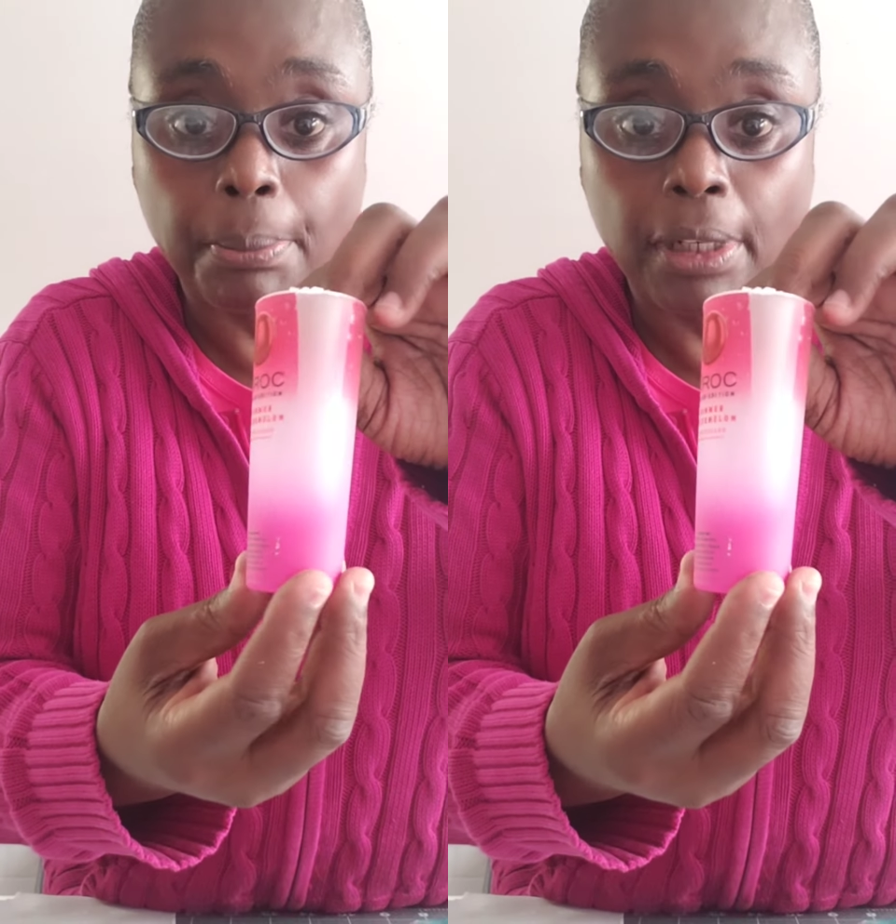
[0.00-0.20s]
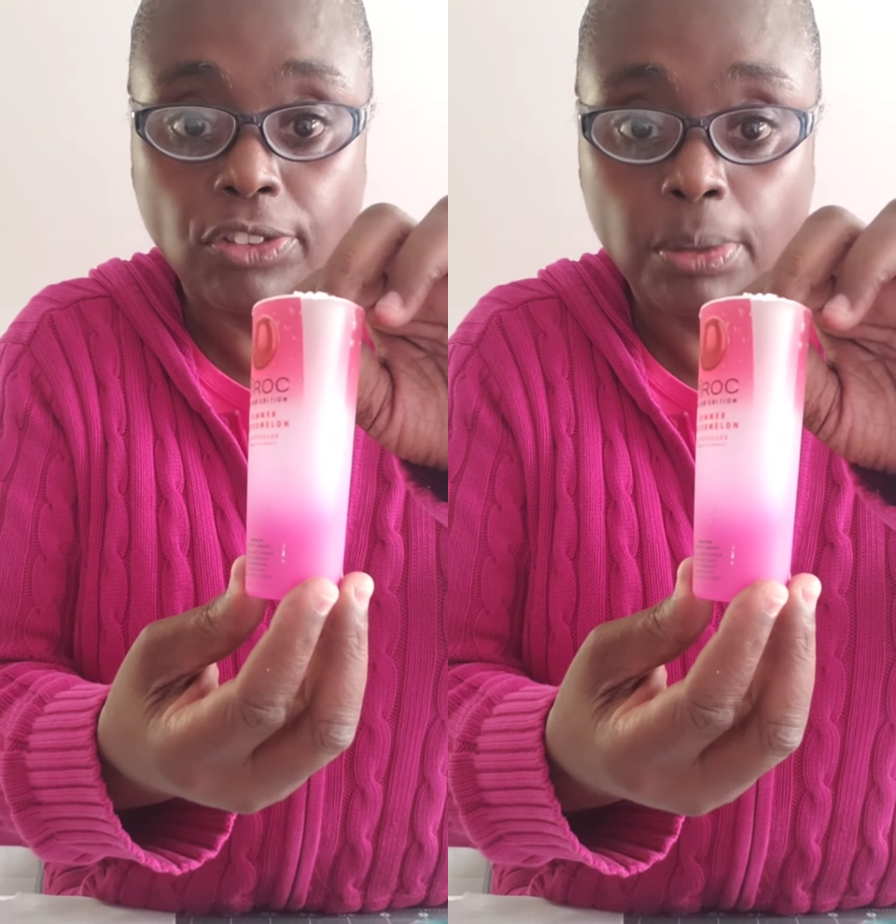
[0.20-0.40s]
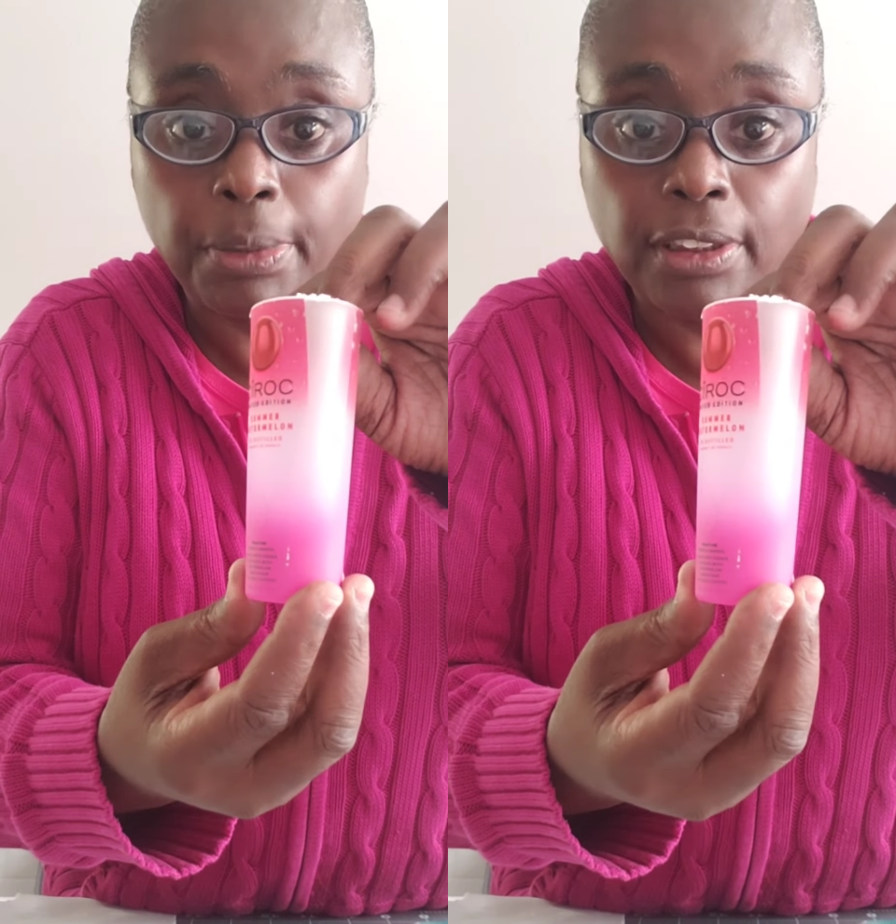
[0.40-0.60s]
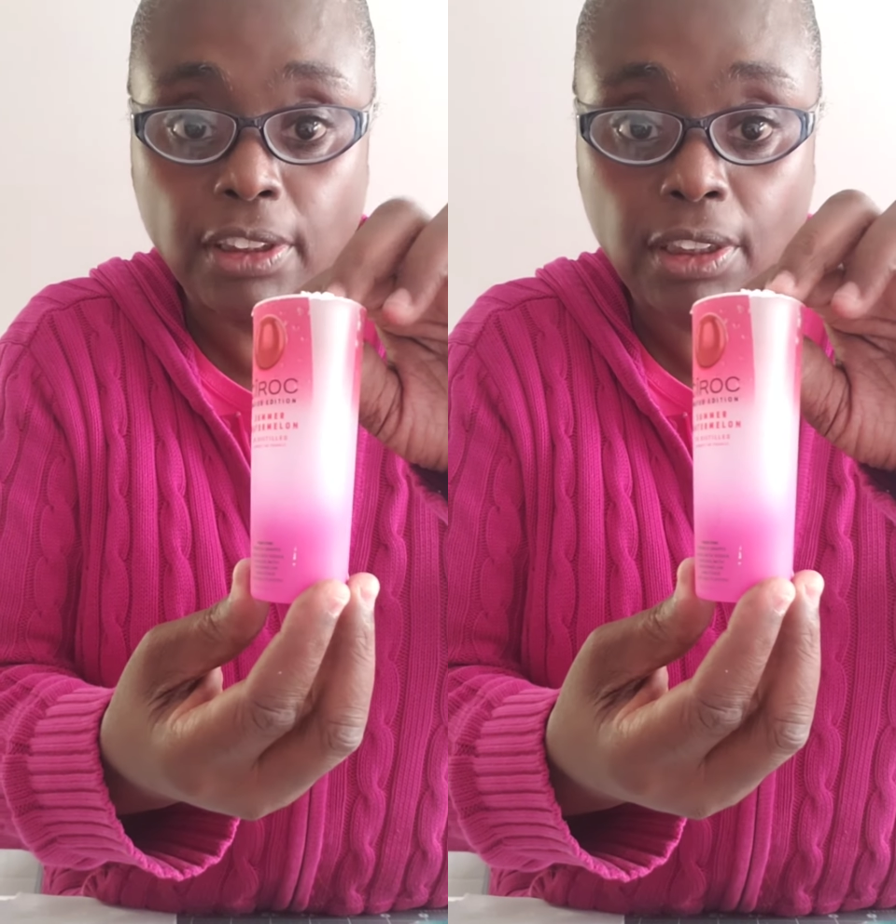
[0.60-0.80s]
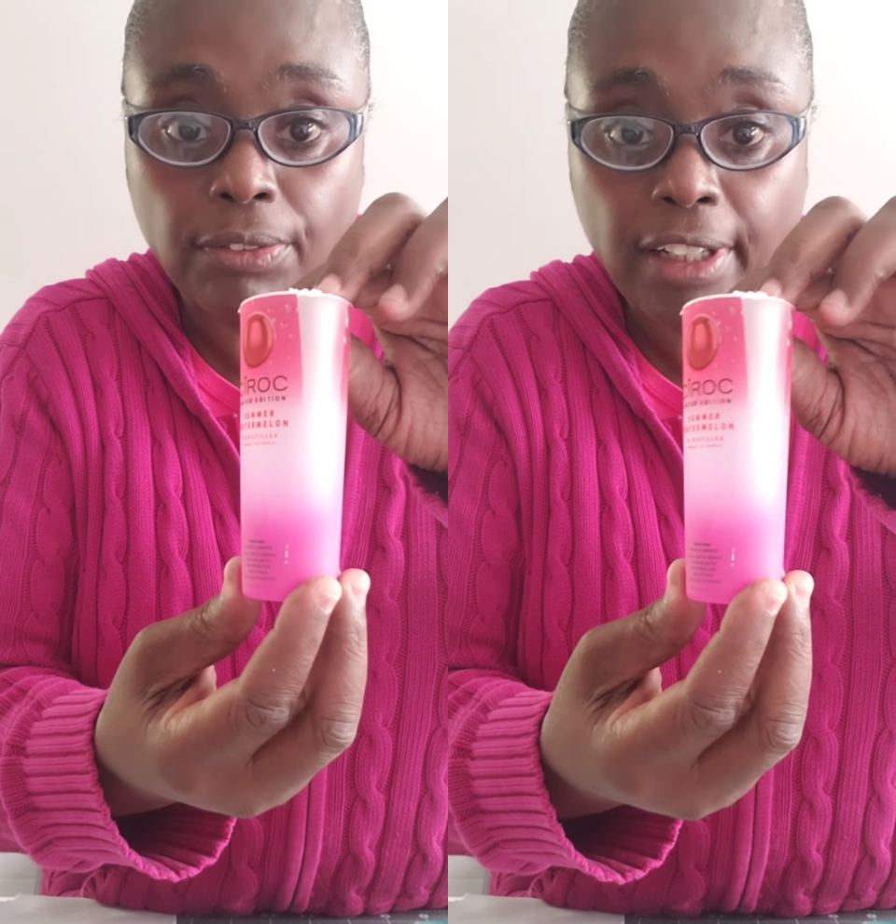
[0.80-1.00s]
correct,
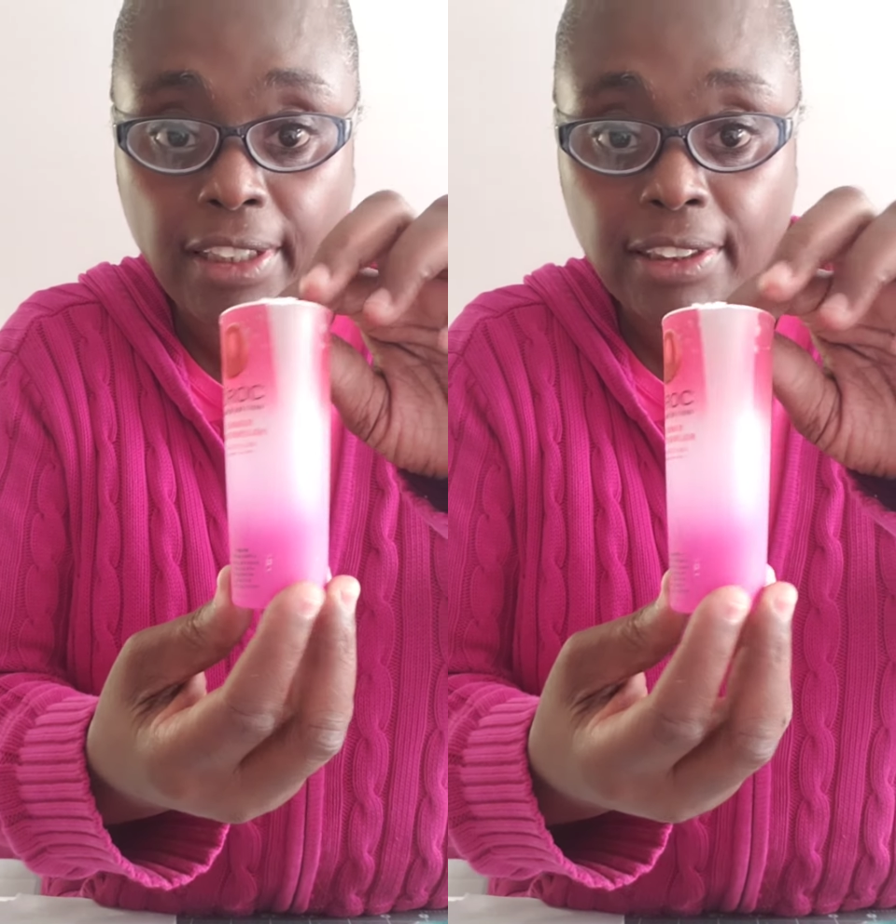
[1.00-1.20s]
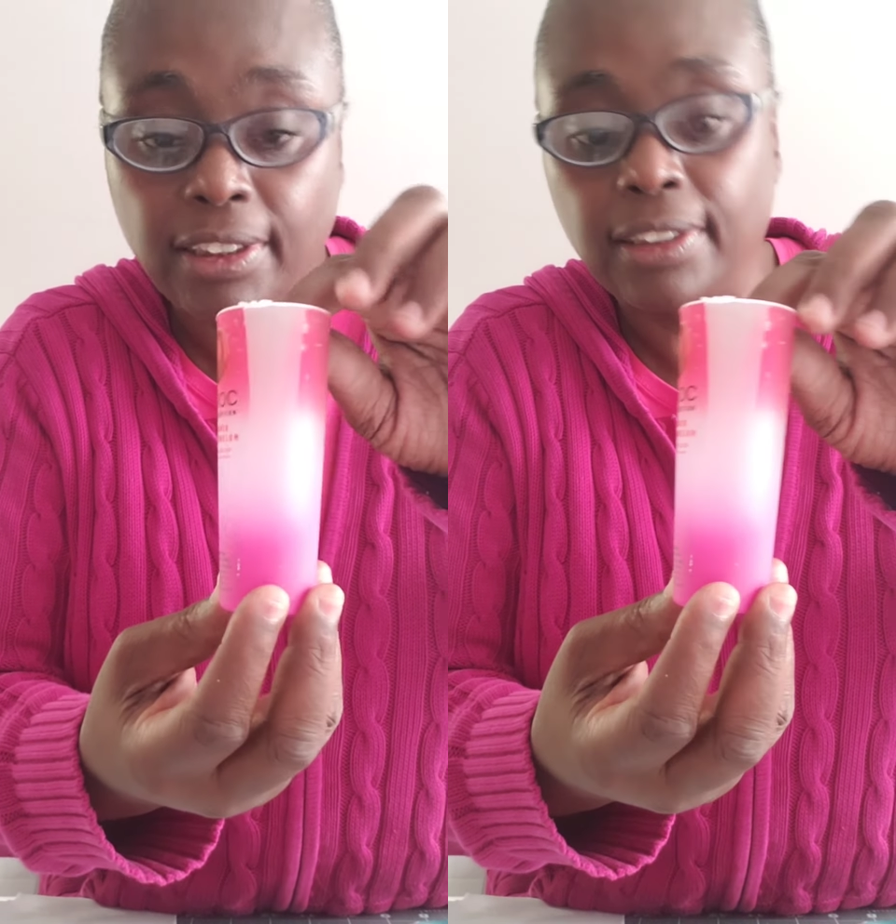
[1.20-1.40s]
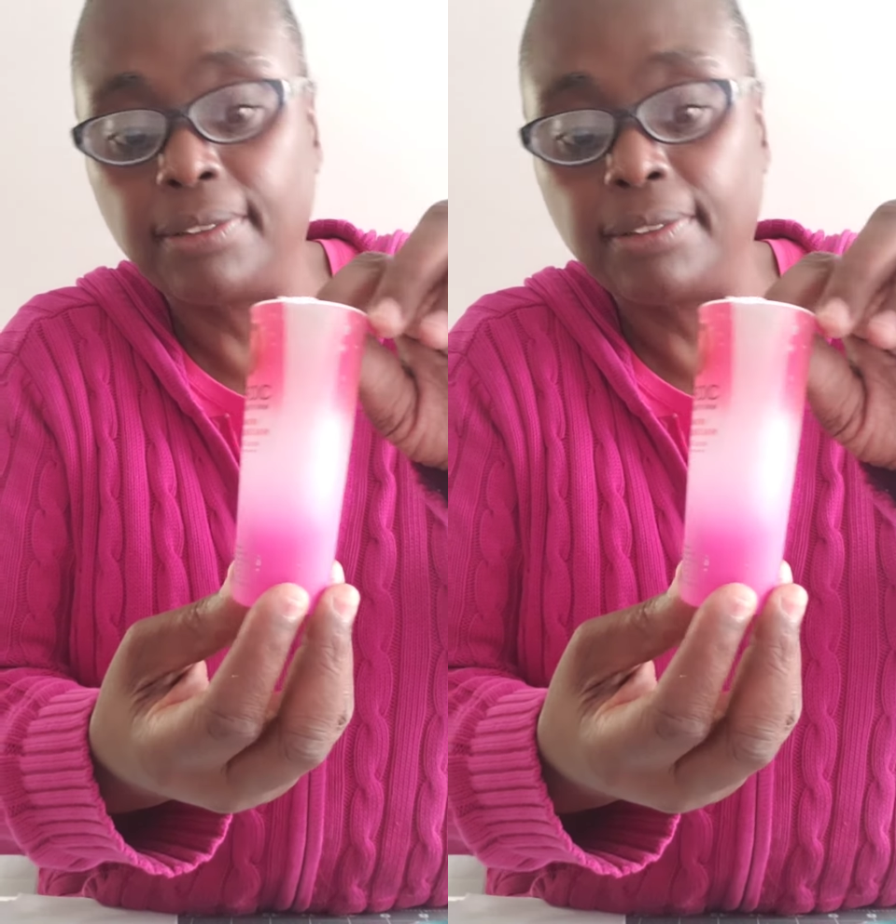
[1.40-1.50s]
because